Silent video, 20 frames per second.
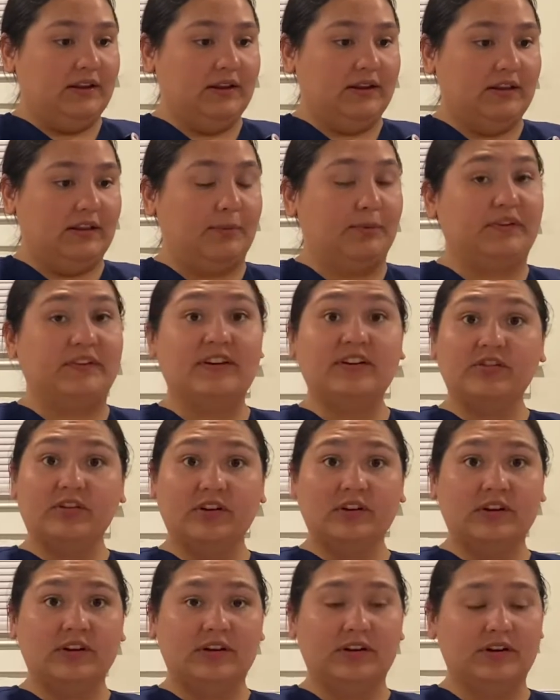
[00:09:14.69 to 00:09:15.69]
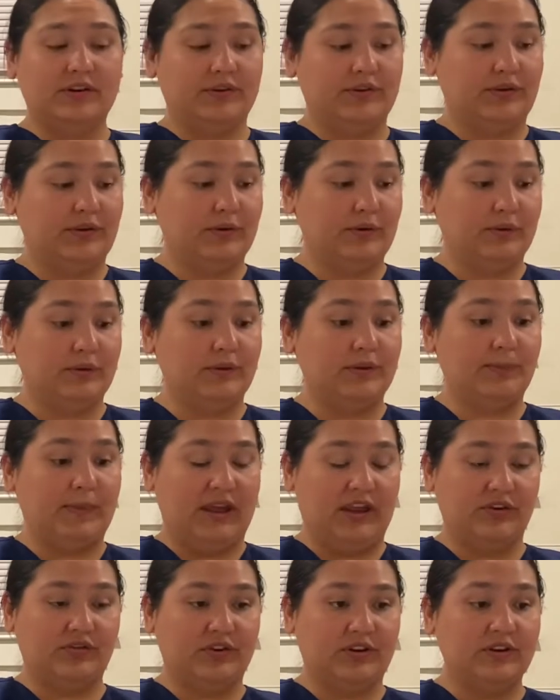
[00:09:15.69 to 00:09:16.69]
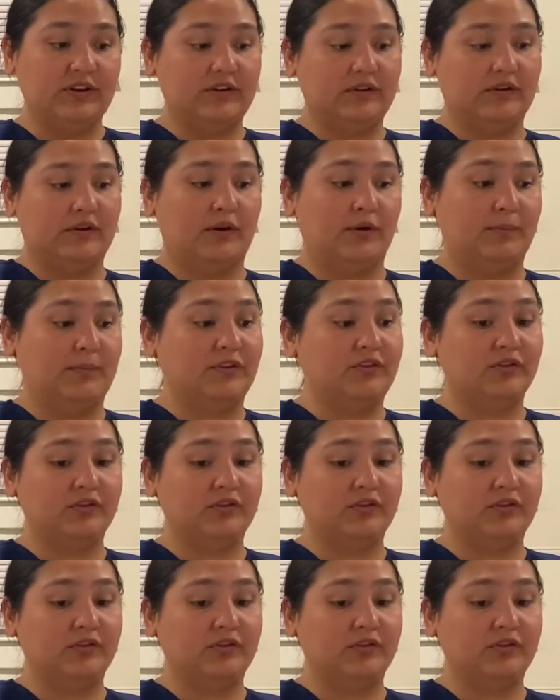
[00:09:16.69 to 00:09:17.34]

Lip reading: the procedure to the patient. So Mr.